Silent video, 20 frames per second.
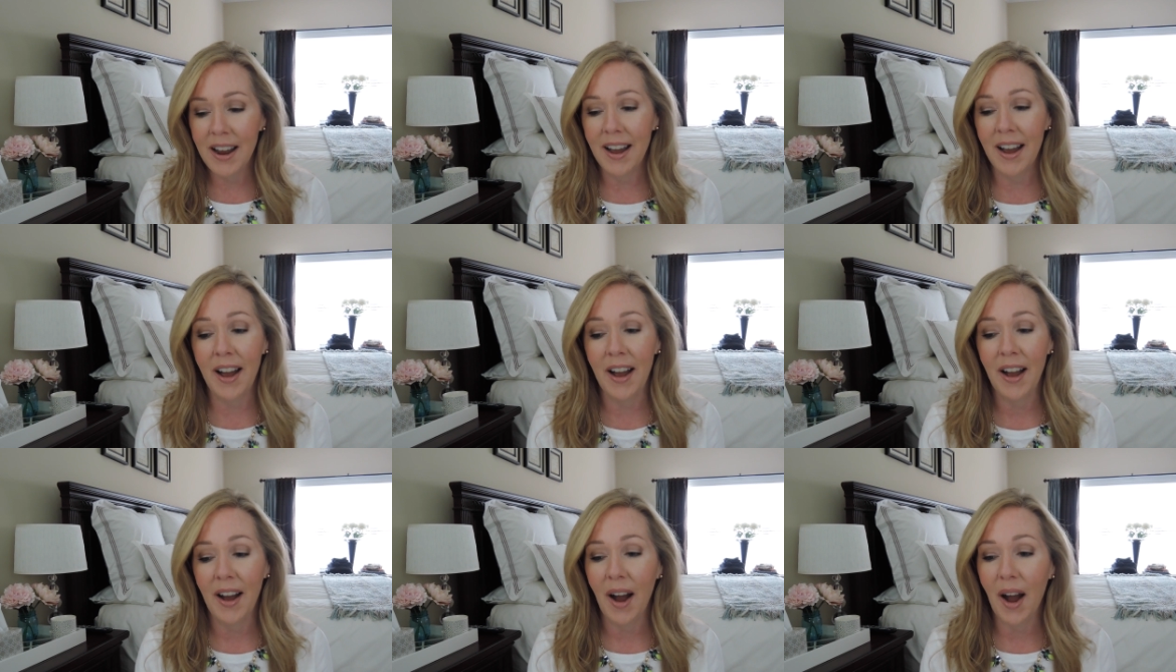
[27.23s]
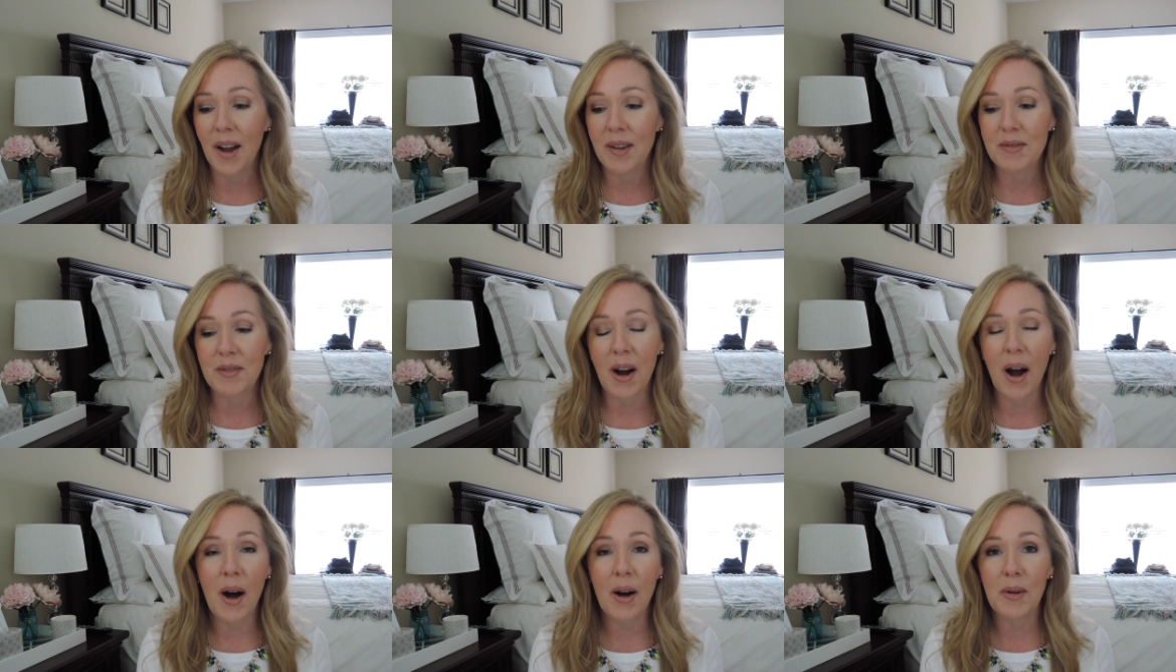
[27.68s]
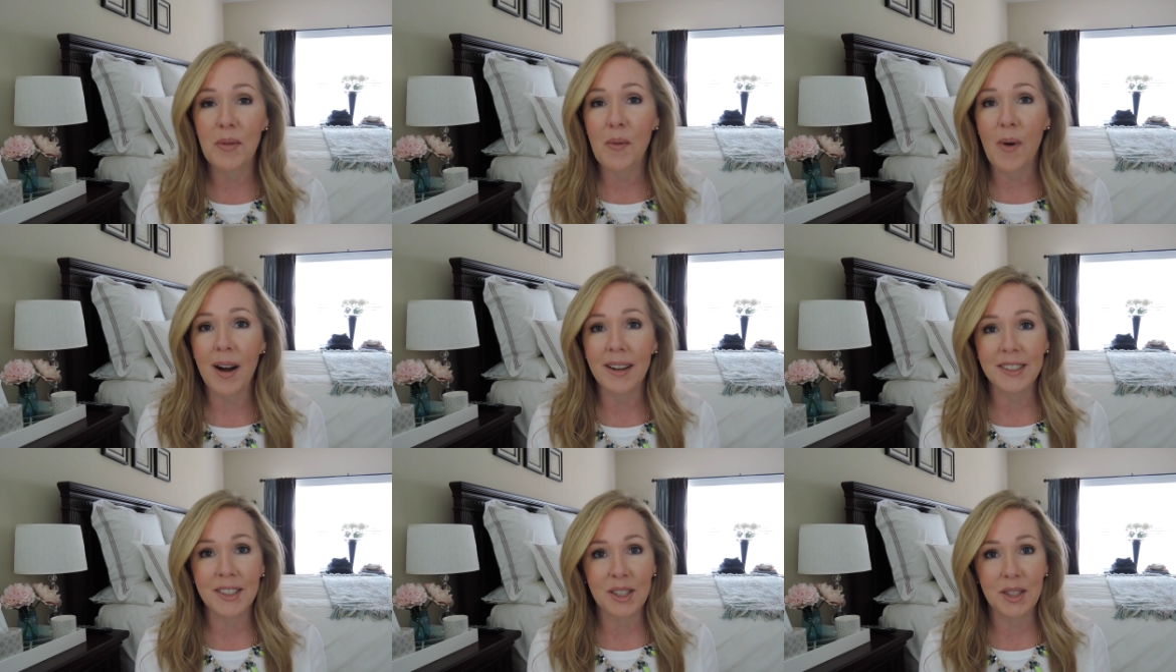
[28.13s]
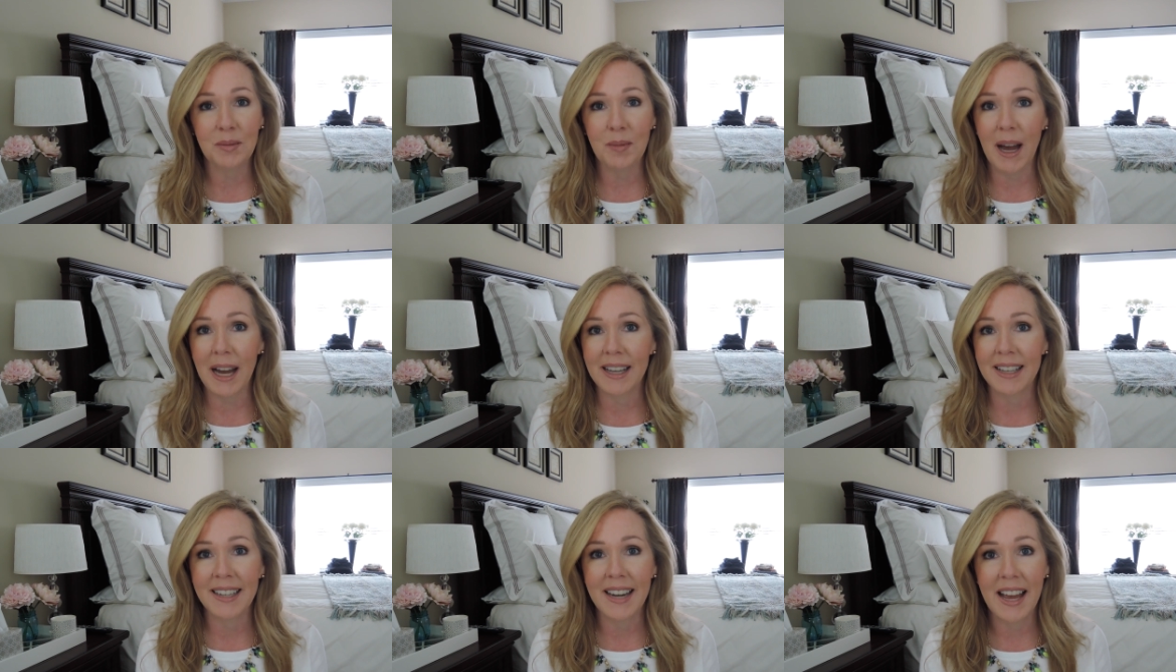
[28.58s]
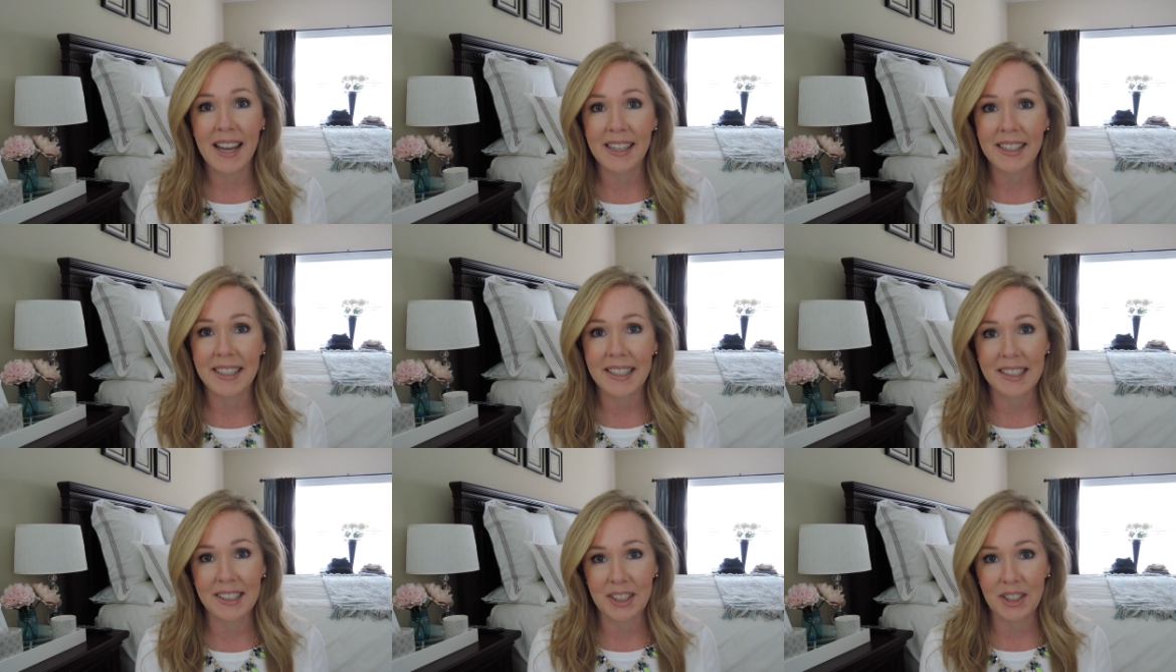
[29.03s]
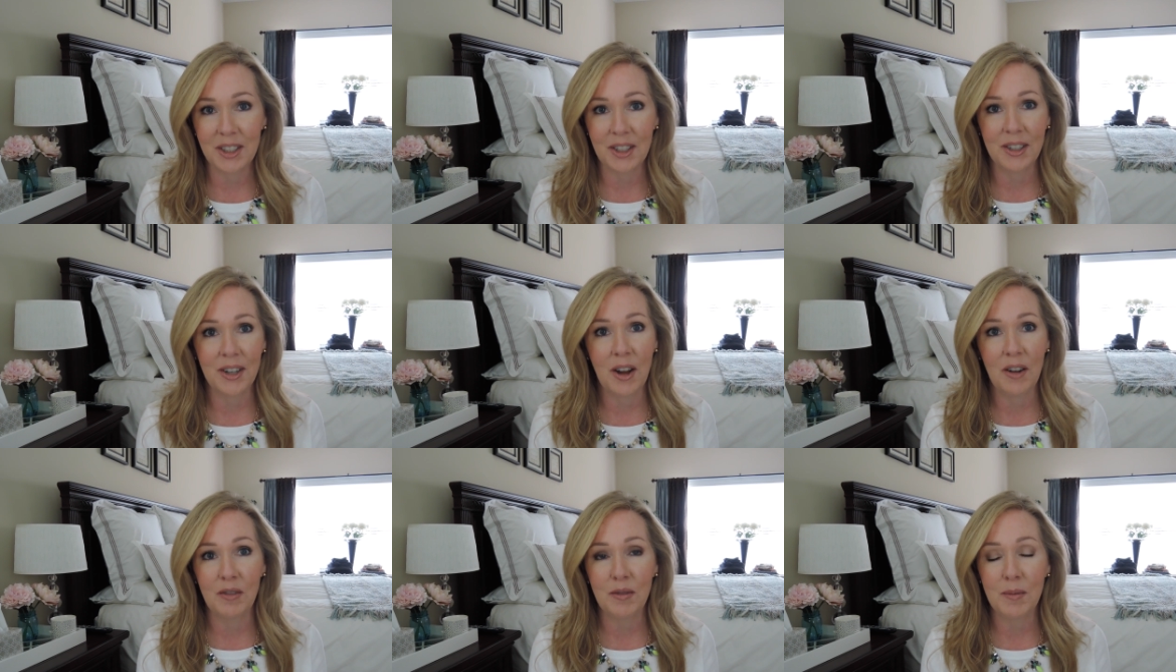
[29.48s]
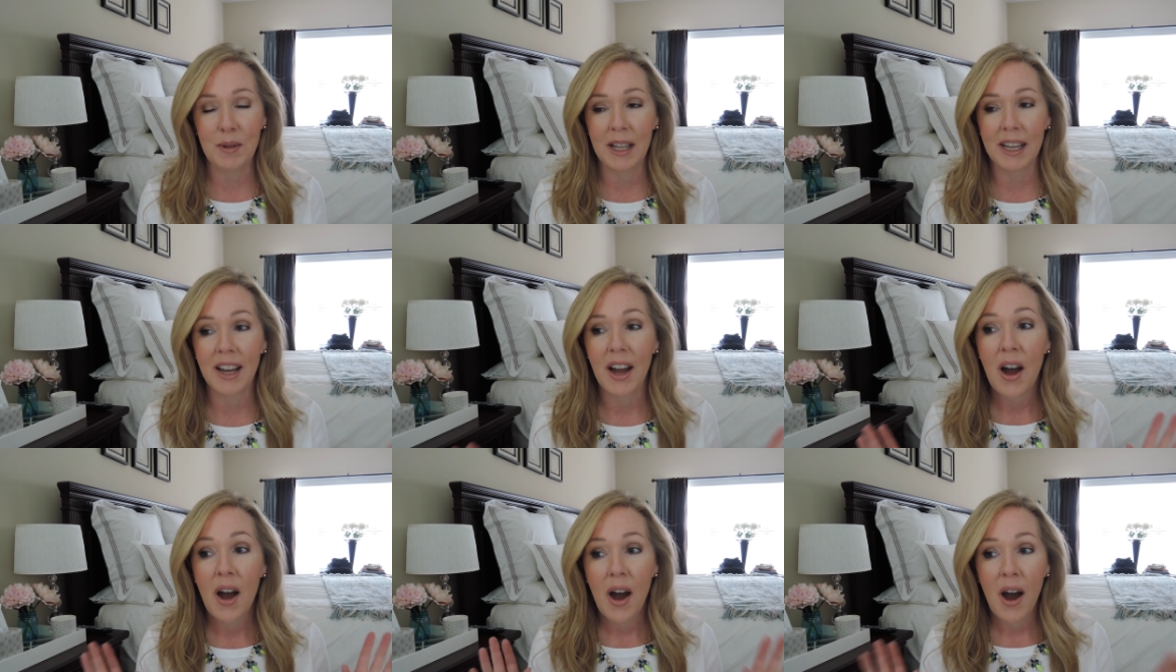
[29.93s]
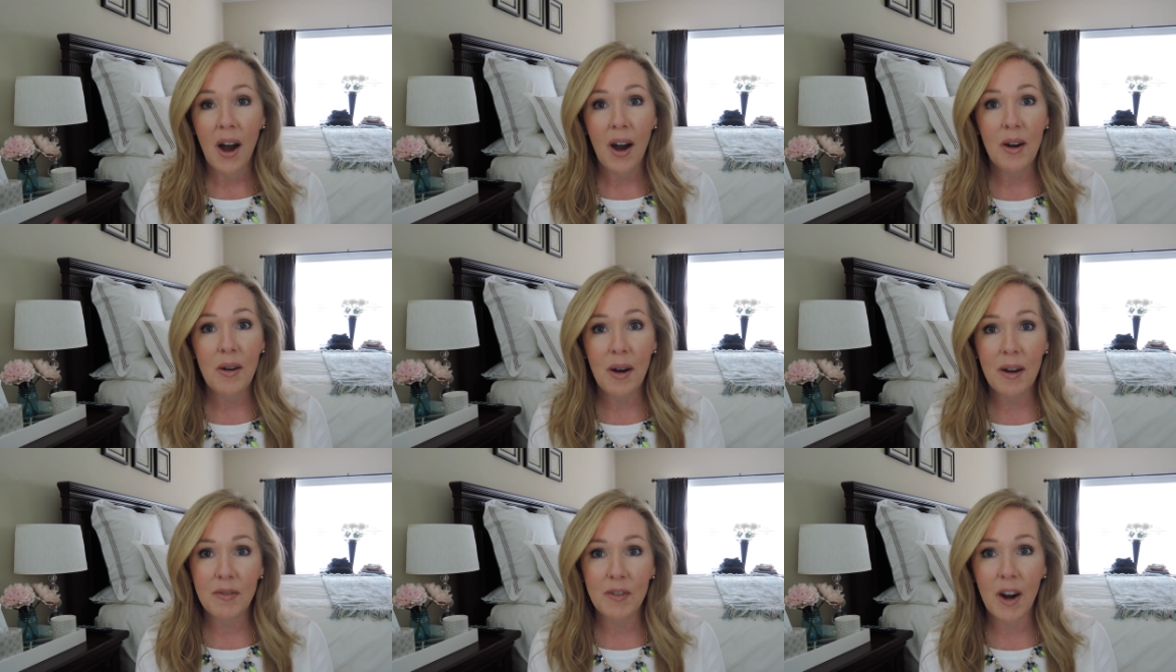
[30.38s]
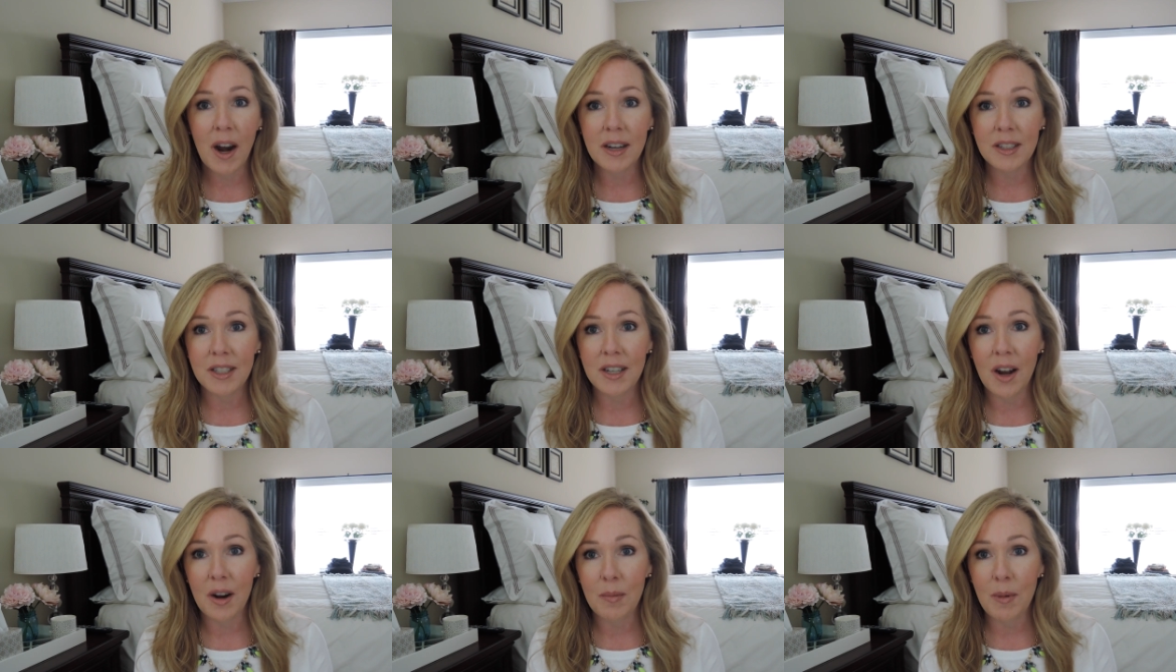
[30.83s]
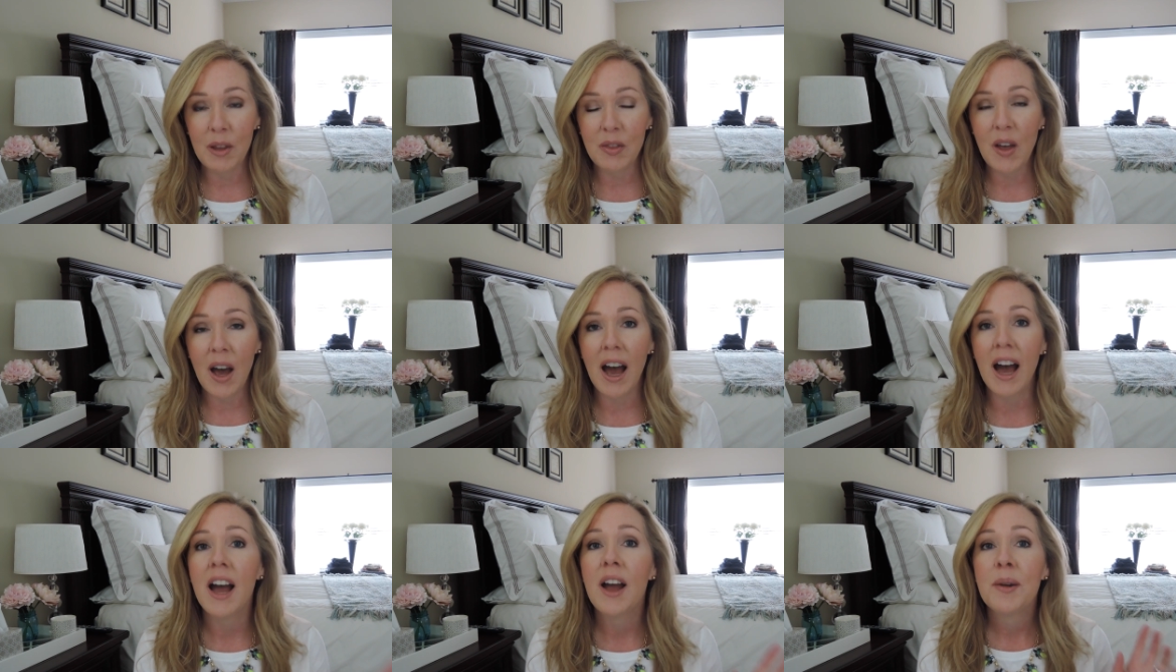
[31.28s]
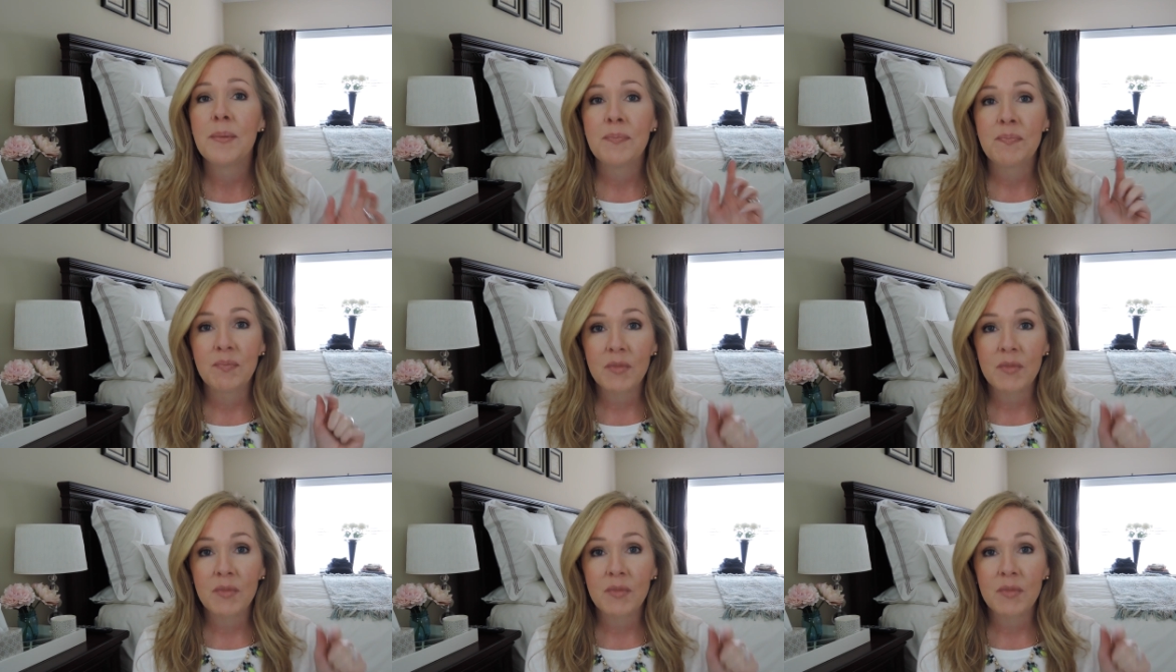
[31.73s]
I, will watch this back in editing, and sure enough, I'll be like, oh, I forgot to talk about that.